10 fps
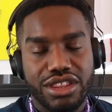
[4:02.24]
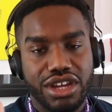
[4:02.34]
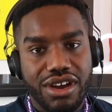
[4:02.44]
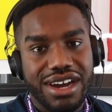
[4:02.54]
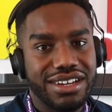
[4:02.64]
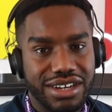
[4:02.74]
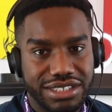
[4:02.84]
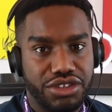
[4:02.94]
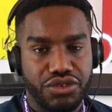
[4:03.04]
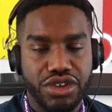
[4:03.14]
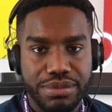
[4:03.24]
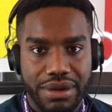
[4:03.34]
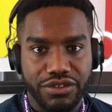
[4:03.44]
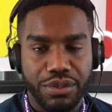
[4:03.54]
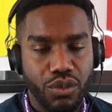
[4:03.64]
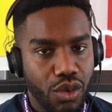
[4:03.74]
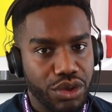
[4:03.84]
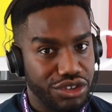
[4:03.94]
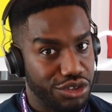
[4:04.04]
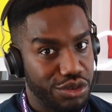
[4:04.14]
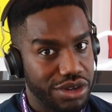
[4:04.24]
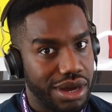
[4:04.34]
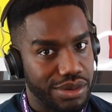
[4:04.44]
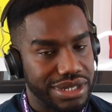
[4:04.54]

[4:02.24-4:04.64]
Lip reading: The guideline is 3 months, but what we do know